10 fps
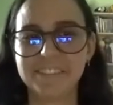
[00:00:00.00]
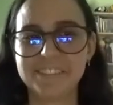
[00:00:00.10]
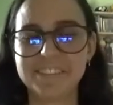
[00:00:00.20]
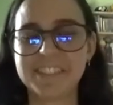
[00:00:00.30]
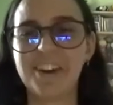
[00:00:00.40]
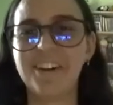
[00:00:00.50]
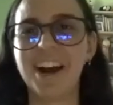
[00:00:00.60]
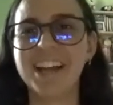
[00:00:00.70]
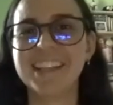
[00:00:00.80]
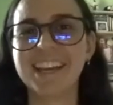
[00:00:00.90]
So
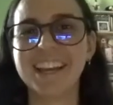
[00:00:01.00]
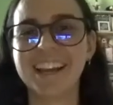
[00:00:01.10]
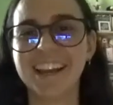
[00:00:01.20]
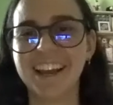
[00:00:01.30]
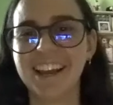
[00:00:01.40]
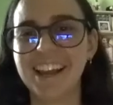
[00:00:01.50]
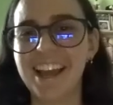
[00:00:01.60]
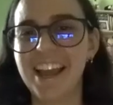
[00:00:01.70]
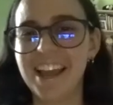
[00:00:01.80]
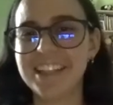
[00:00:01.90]
I think
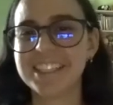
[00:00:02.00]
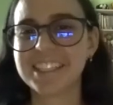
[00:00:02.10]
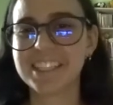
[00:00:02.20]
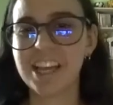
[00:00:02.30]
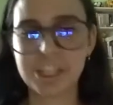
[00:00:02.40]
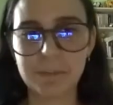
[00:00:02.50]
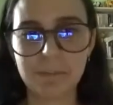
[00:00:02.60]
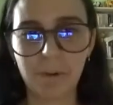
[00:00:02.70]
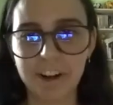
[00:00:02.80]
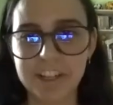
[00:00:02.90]
it's
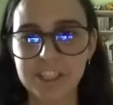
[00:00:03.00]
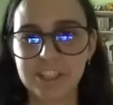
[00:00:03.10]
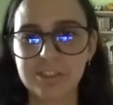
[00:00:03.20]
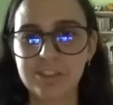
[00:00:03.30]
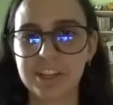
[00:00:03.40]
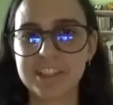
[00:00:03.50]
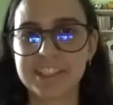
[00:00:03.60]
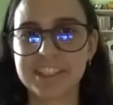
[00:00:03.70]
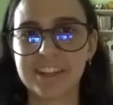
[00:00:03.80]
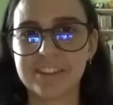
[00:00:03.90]
important to
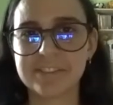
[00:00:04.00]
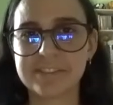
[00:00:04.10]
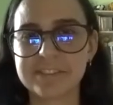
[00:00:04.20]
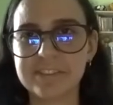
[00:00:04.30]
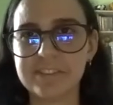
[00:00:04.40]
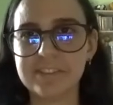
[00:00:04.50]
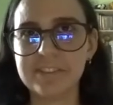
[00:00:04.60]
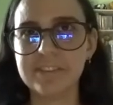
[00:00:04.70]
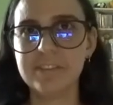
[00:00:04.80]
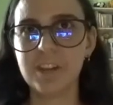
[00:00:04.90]
just
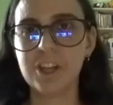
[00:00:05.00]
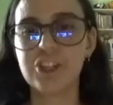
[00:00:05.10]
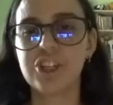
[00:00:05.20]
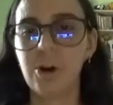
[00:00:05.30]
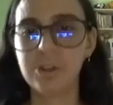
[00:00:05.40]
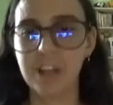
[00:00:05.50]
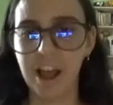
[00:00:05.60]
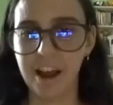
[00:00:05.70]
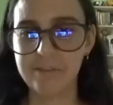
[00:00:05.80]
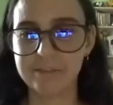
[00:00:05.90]
show
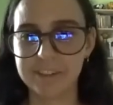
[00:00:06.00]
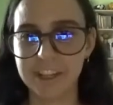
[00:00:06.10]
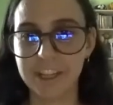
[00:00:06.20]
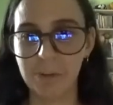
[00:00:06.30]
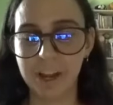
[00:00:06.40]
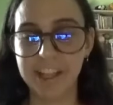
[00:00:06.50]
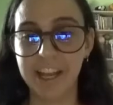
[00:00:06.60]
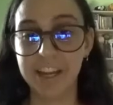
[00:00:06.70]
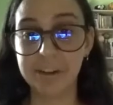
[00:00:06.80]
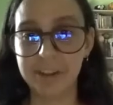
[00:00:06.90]
love in the way
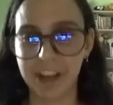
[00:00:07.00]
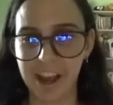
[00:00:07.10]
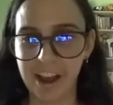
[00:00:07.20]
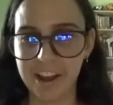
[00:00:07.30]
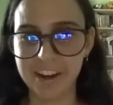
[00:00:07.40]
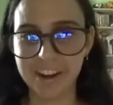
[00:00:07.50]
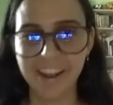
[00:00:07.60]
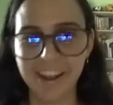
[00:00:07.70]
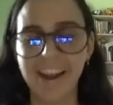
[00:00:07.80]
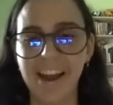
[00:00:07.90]
that you can.
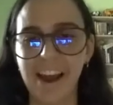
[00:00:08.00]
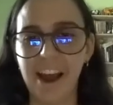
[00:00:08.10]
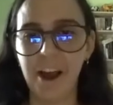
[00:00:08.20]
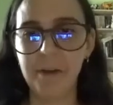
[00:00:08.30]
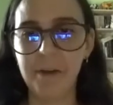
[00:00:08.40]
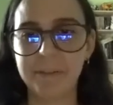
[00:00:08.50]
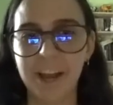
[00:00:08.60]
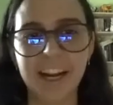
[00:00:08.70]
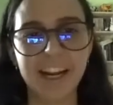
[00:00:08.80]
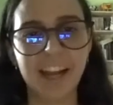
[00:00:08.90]
And
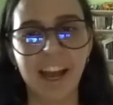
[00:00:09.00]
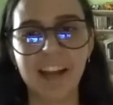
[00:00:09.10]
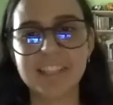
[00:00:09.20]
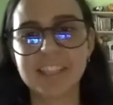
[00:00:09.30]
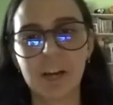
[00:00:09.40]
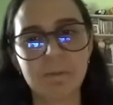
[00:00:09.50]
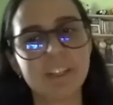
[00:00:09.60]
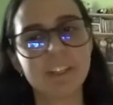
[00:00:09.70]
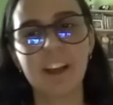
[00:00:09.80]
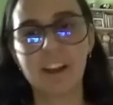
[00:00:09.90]
again, it's up
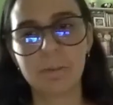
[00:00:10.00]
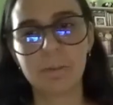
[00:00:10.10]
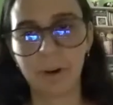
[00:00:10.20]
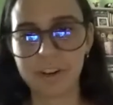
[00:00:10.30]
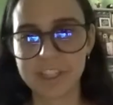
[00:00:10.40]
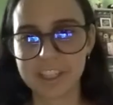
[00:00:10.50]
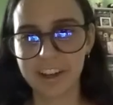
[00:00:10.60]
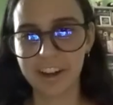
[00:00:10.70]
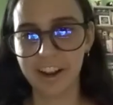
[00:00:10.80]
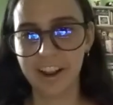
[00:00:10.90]
to the other person